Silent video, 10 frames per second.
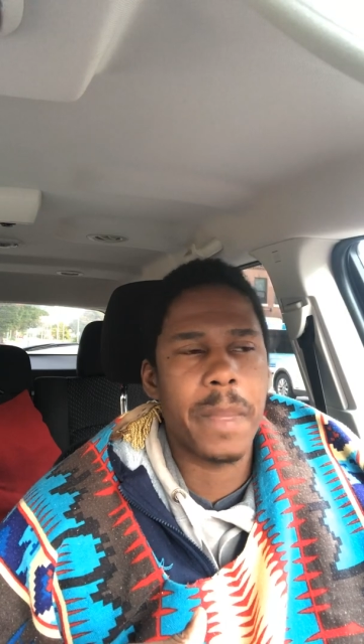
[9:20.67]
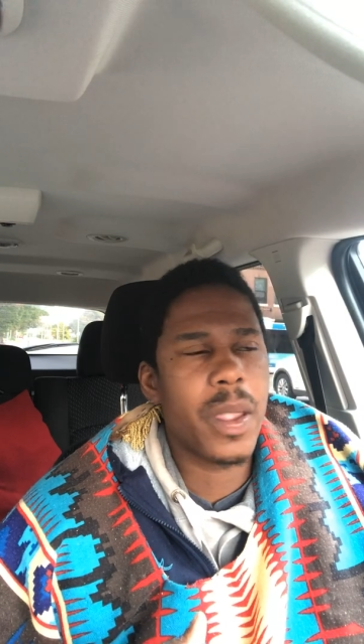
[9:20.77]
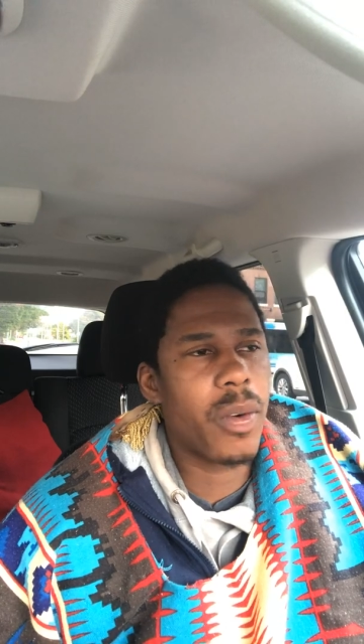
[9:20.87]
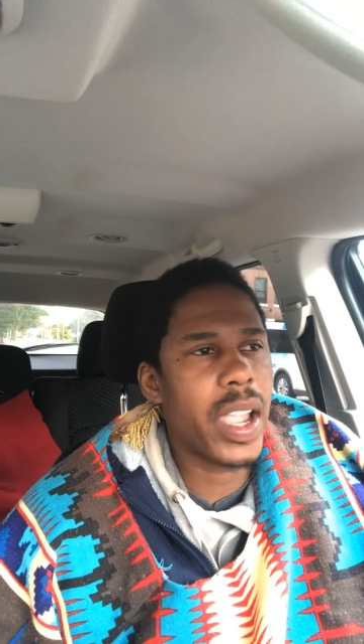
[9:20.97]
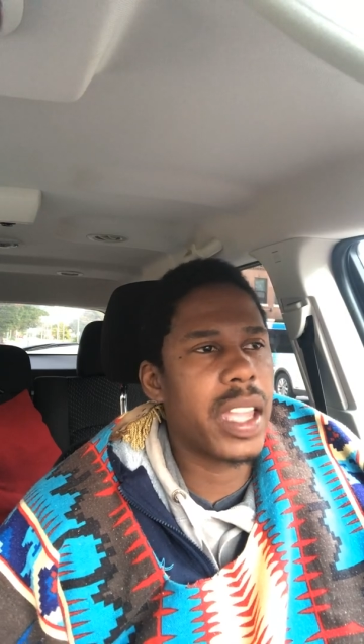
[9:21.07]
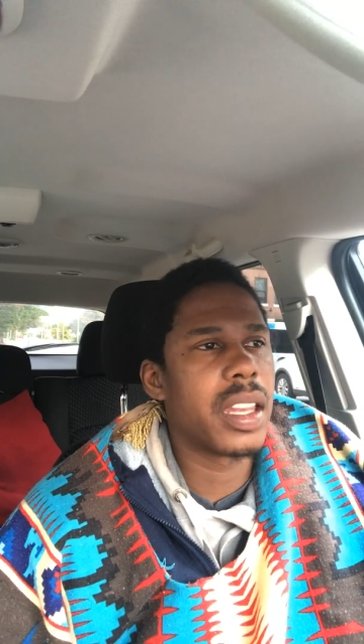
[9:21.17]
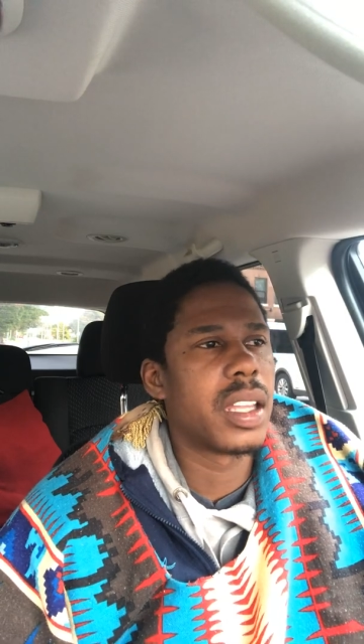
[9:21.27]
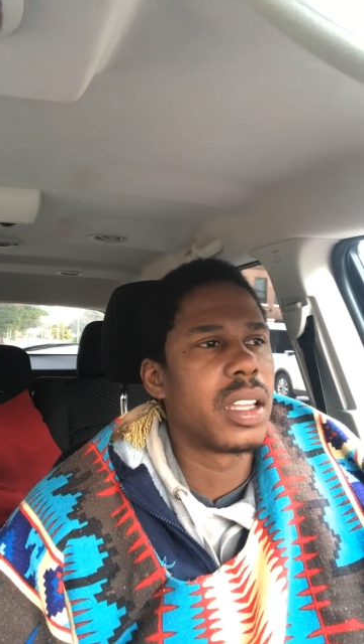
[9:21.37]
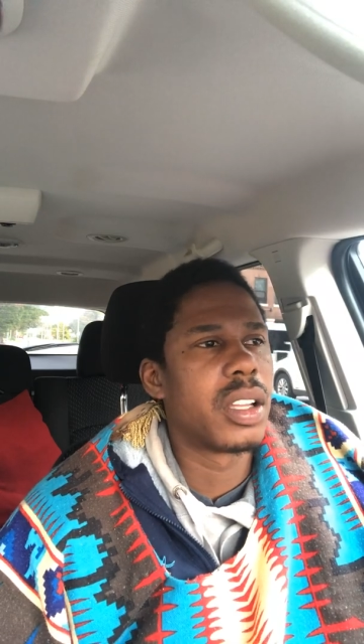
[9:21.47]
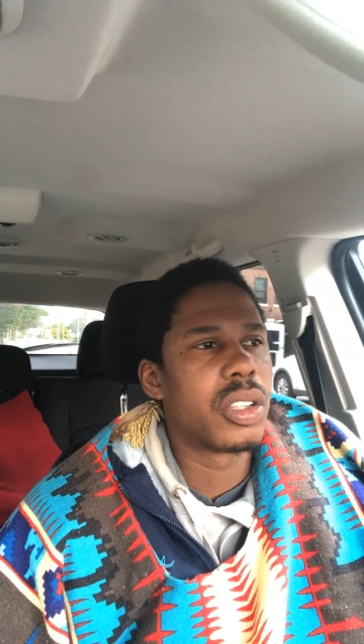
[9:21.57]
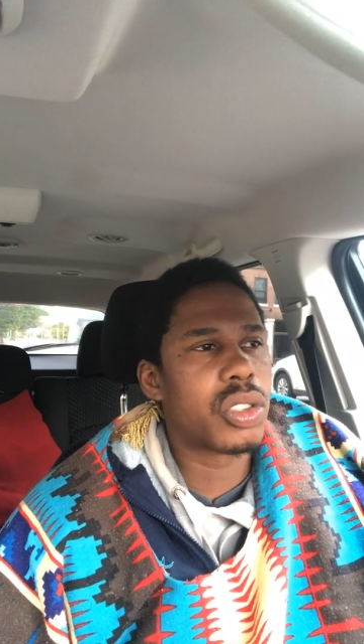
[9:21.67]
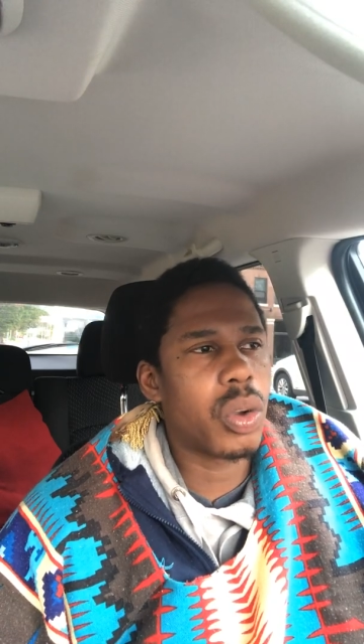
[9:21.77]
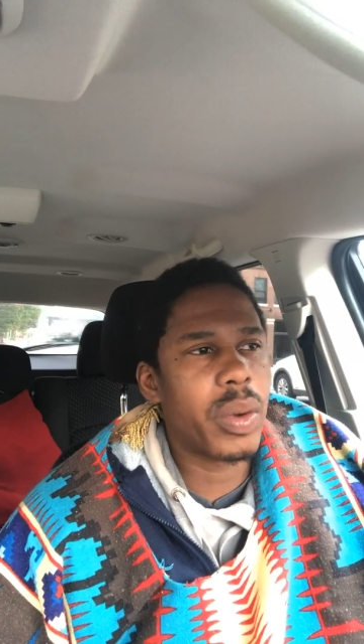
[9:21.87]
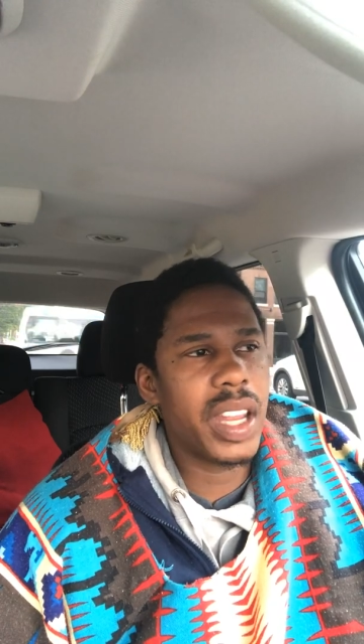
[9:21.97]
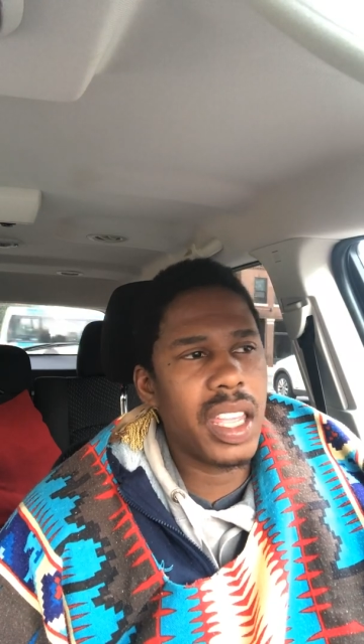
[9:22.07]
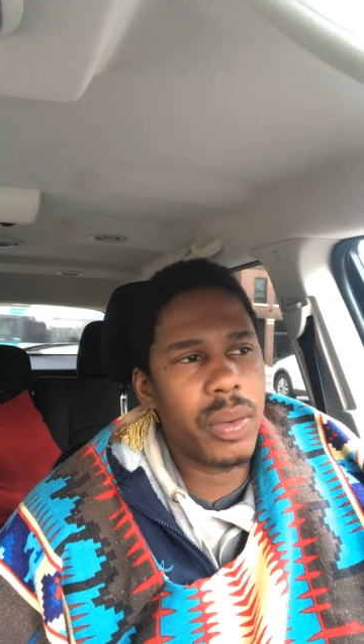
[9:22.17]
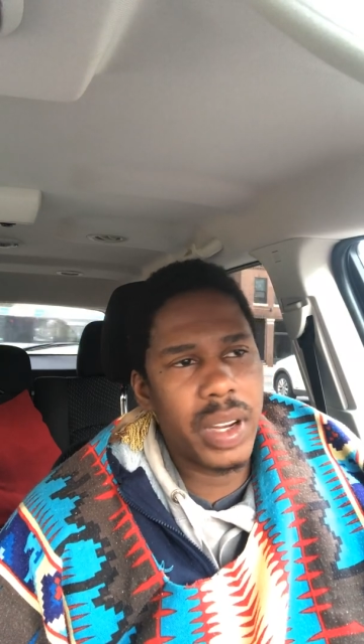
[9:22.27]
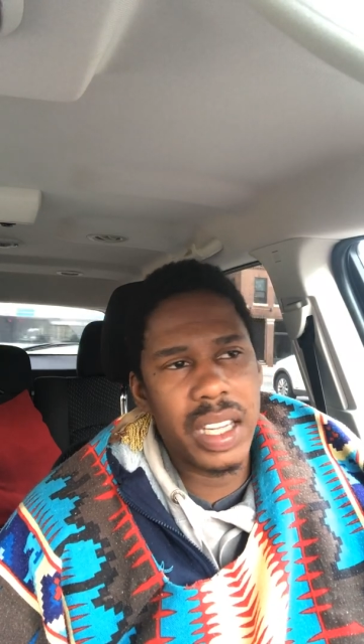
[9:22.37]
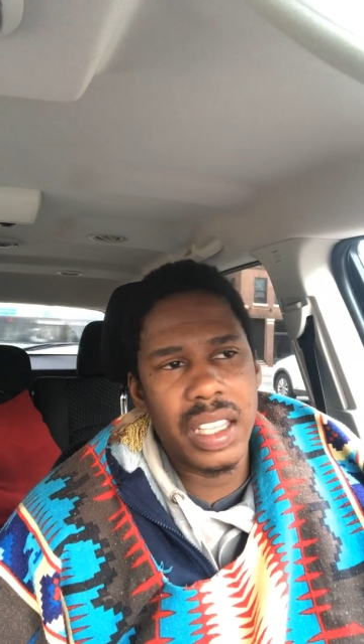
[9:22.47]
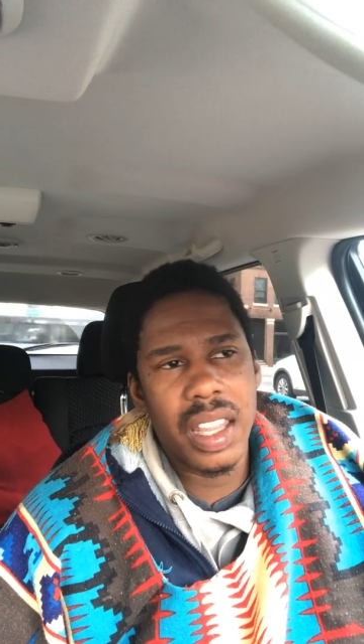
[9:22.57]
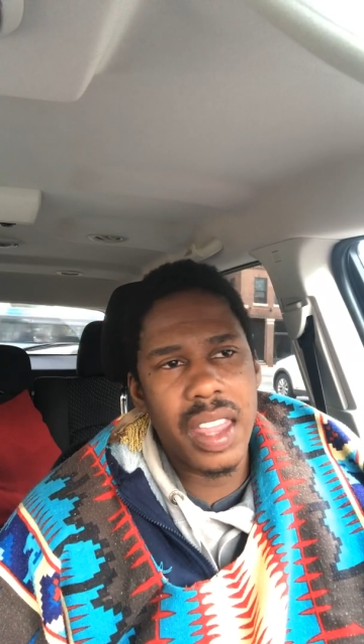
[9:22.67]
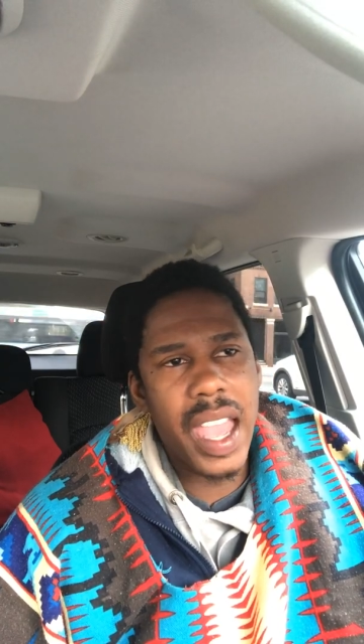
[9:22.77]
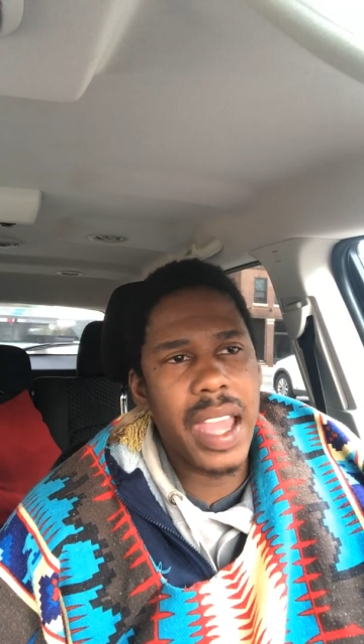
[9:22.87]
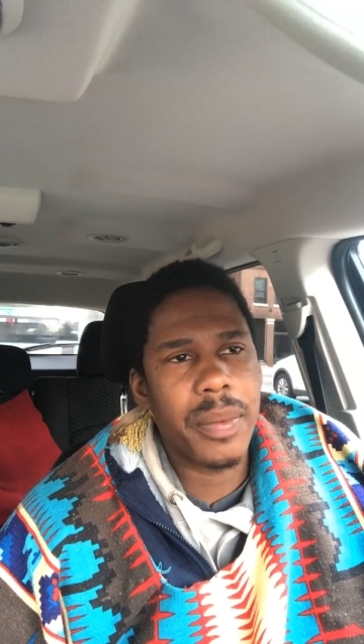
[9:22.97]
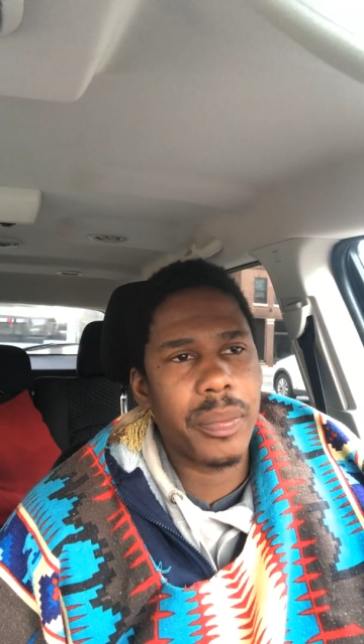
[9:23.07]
right? So when they did that,